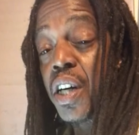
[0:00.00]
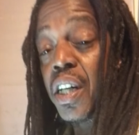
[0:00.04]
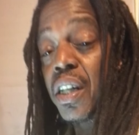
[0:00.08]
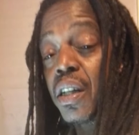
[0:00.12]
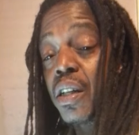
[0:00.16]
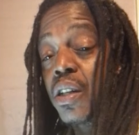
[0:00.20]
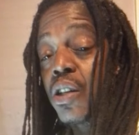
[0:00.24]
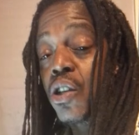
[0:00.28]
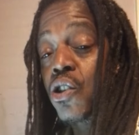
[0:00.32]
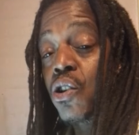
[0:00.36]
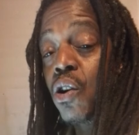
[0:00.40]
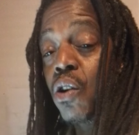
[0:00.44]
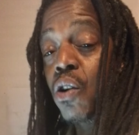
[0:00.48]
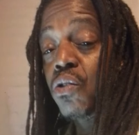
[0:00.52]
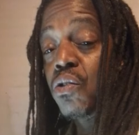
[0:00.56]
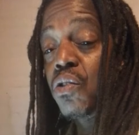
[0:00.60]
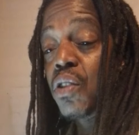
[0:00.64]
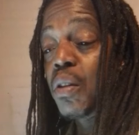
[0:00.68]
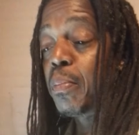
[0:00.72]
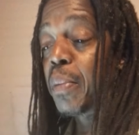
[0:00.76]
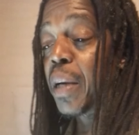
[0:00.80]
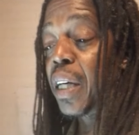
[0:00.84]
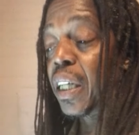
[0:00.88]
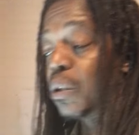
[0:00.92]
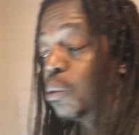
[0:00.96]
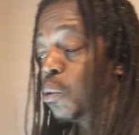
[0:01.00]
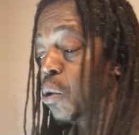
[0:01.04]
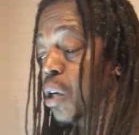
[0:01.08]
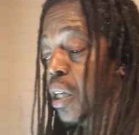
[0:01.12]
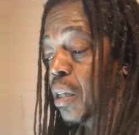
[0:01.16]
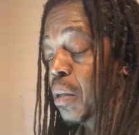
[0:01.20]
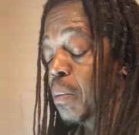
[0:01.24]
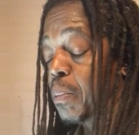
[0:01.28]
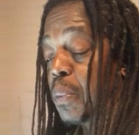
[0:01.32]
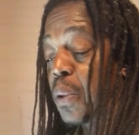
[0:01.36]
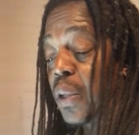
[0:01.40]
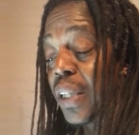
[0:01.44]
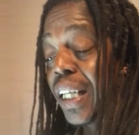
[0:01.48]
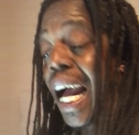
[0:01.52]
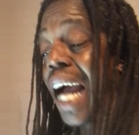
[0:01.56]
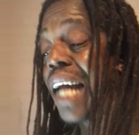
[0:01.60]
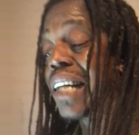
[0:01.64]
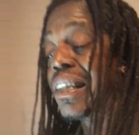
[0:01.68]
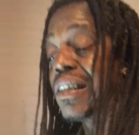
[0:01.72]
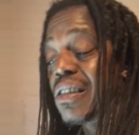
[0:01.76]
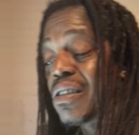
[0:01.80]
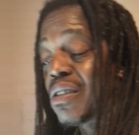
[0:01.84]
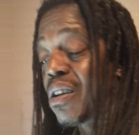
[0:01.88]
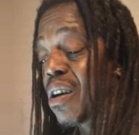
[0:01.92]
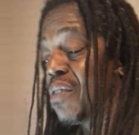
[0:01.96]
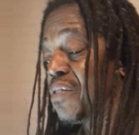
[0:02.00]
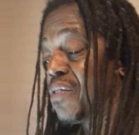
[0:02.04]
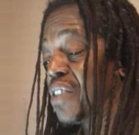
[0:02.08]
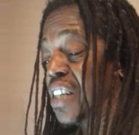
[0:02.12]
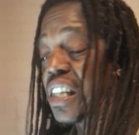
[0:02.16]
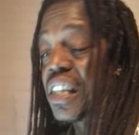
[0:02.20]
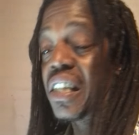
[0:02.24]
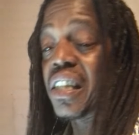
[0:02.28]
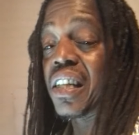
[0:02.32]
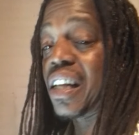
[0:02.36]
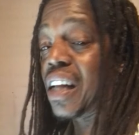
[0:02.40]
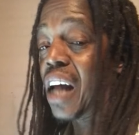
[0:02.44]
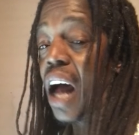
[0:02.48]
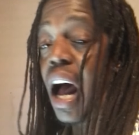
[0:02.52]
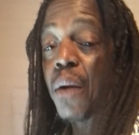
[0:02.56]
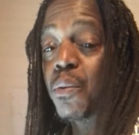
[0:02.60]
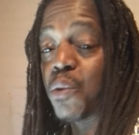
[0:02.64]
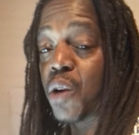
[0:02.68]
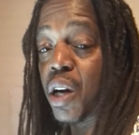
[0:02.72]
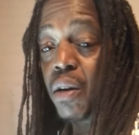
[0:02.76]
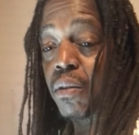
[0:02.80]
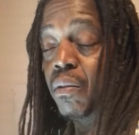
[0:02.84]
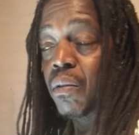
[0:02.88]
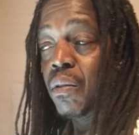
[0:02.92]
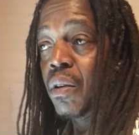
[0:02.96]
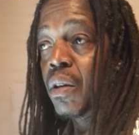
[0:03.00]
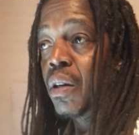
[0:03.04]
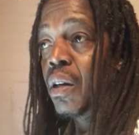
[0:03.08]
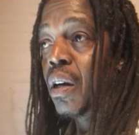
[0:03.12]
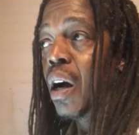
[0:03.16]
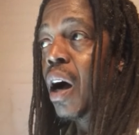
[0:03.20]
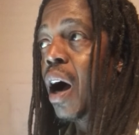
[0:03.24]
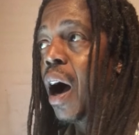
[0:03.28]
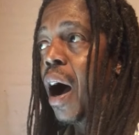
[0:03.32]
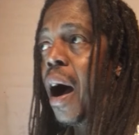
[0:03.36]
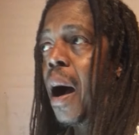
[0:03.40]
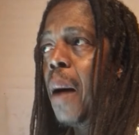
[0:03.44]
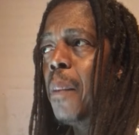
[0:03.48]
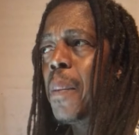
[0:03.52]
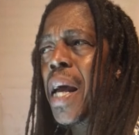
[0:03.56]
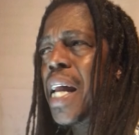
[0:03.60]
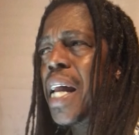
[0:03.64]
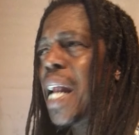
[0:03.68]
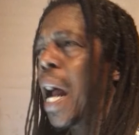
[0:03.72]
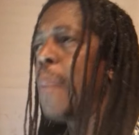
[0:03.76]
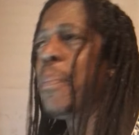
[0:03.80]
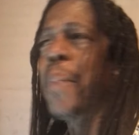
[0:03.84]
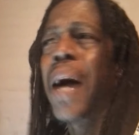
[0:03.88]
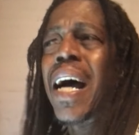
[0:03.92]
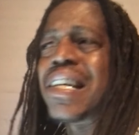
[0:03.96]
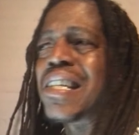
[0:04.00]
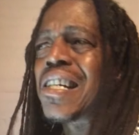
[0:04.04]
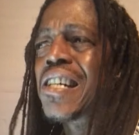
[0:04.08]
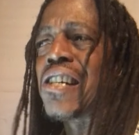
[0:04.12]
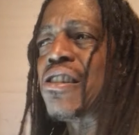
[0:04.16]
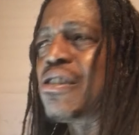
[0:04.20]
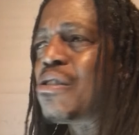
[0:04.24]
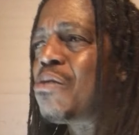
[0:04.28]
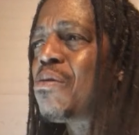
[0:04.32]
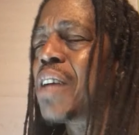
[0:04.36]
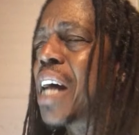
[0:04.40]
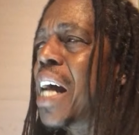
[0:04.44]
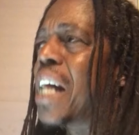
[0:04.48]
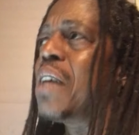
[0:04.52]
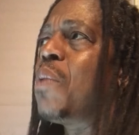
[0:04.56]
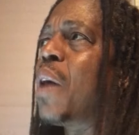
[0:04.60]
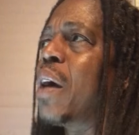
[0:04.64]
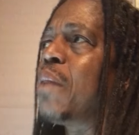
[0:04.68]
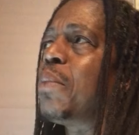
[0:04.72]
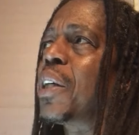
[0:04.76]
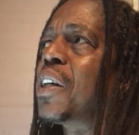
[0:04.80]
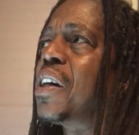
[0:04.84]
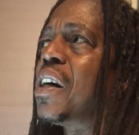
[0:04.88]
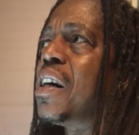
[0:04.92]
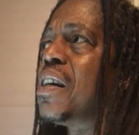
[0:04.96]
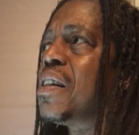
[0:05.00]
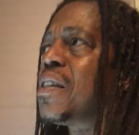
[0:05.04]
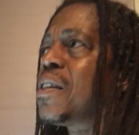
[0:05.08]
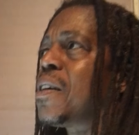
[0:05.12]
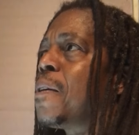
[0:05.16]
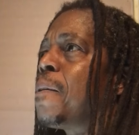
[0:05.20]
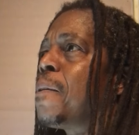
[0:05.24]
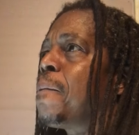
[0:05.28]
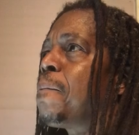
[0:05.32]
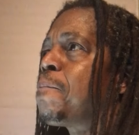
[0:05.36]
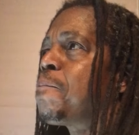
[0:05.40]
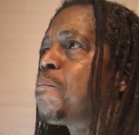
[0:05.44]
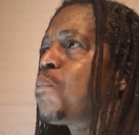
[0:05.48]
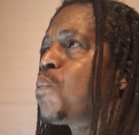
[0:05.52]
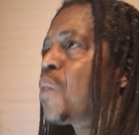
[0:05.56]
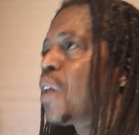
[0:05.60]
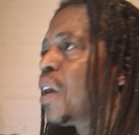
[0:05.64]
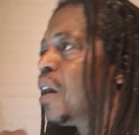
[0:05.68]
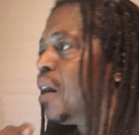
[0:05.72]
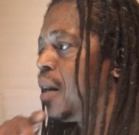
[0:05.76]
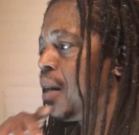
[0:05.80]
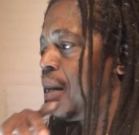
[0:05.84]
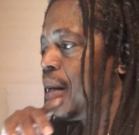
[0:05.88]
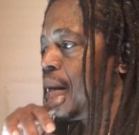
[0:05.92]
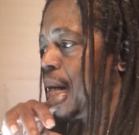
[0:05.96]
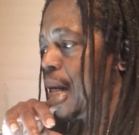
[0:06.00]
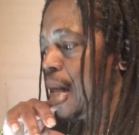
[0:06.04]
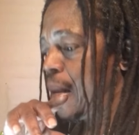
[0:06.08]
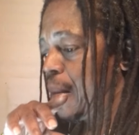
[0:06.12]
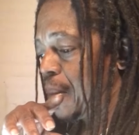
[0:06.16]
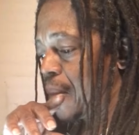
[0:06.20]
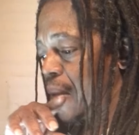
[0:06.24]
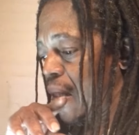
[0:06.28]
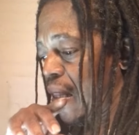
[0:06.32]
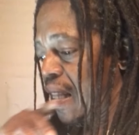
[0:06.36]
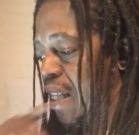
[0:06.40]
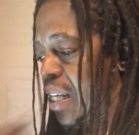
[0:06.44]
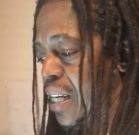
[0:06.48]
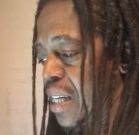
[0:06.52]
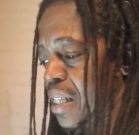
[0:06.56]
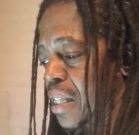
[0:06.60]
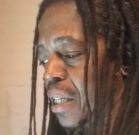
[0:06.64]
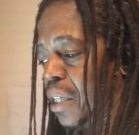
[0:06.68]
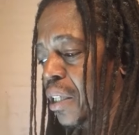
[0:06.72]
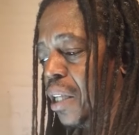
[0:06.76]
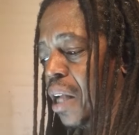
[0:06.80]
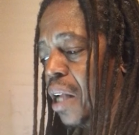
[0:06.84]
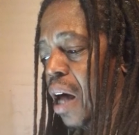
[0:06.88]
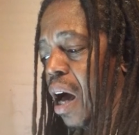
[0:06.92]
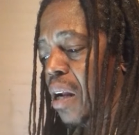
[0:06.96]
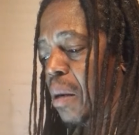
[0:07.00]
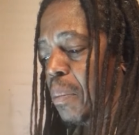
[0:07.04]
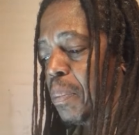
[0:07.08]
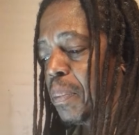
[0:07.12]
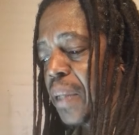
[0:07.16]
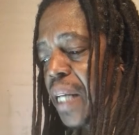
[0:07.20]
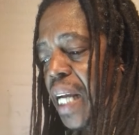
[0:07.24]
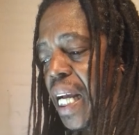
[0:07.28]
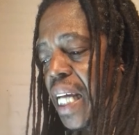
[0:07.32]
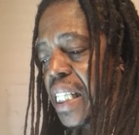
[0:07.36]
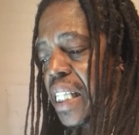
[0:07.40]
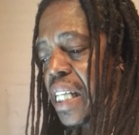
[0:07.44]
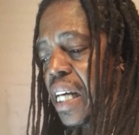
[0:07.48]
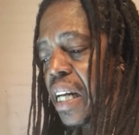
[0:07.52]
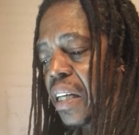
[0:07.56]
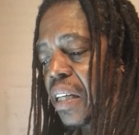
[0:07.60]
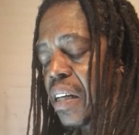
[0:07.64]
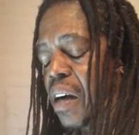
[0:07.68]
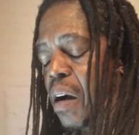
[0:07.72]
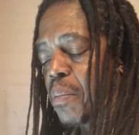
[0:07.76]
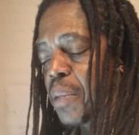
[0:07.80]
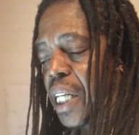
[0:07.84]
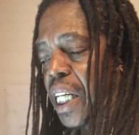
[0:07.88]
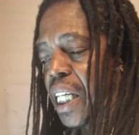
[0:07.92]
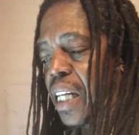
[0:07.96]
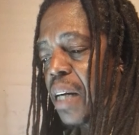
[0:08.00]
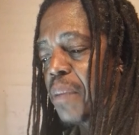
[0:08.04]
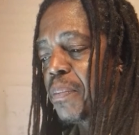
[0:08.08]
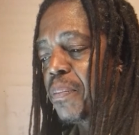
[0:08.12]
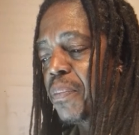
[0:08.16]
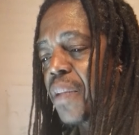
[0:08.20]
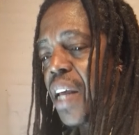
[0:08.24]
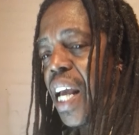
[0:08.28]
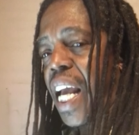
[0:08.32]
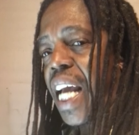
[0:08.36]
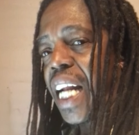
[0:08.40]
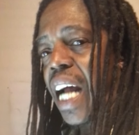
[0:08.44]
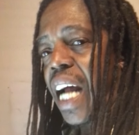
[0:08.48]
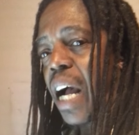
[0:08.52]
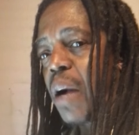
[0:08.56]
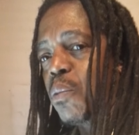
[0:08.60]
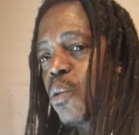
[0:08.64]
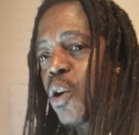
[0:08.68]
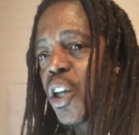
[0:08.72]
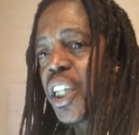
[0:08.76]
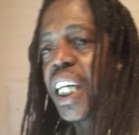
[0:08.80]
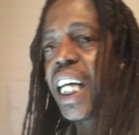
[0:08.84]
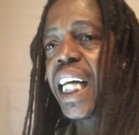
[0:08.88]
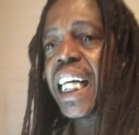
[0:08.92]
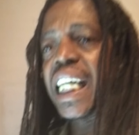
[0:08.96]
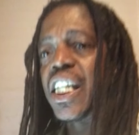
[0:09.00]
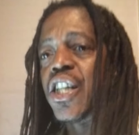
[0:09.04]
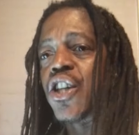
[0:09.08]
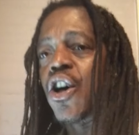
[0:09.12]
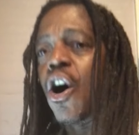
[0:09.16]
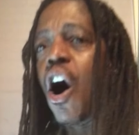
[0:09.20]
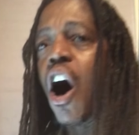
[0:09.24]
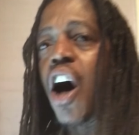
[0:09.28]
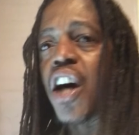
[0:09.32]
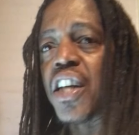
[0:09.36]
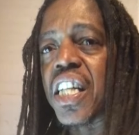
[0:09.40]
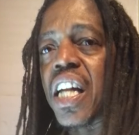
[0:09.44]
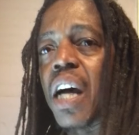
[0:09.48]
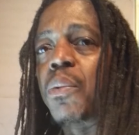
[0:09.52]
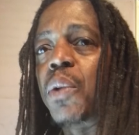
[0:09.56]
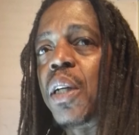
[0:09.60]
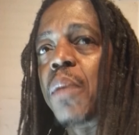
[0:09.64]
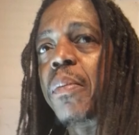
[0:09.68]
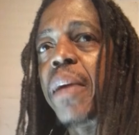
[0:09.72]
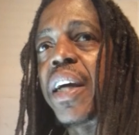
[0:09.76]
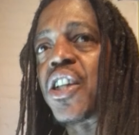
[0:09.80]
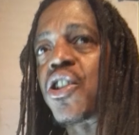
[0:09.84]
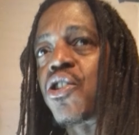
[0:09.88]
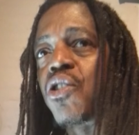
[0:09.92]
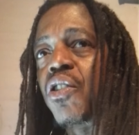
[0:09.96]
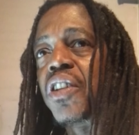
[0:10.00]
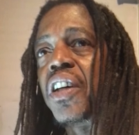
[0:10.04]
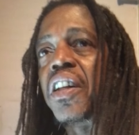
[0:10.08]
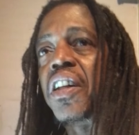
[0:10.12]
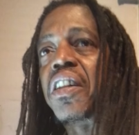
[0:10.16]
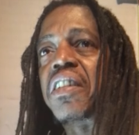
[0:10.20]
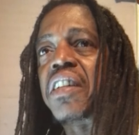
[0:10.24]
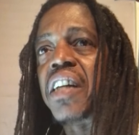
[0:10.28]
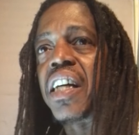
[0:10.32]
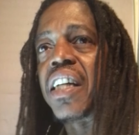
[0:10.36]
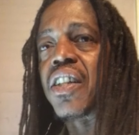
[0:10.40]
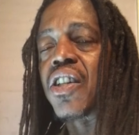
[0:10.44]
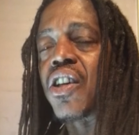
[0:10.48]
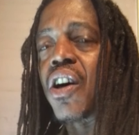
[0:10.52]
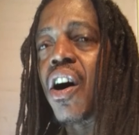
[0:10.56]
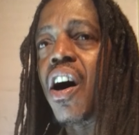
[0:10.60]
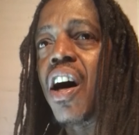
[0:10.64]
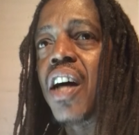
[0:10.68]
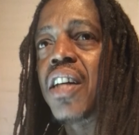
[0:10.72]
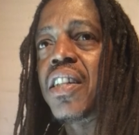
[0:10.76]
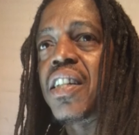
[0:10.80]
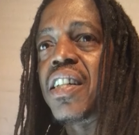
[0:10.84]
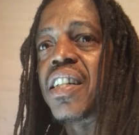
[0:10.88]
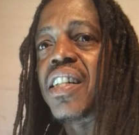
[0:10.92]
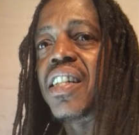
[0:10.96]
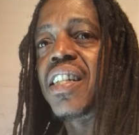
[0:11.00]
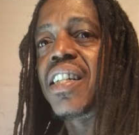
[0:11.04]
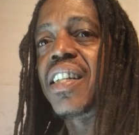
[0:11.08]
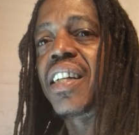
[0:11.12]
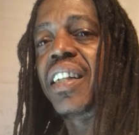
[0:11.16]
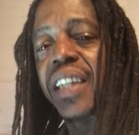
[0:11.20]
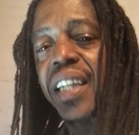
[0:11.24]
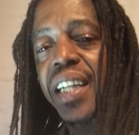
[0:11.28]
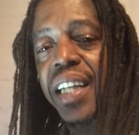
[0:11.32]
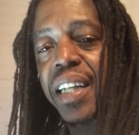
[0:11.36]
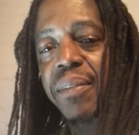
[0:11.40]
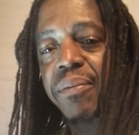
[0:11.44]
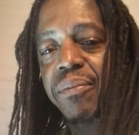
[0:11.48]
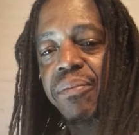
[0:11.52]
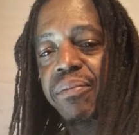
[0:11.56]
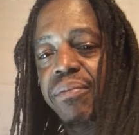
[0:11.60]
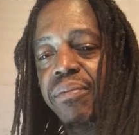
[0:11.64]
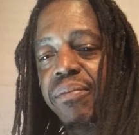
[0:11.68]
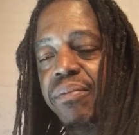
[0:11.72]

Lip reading: it and show you the bigger one and put that in the service, I will. And I might just do it anyway because there's a lot of plants that are coming, and I want to exhaust. I want to make sure that the exhaust is clean,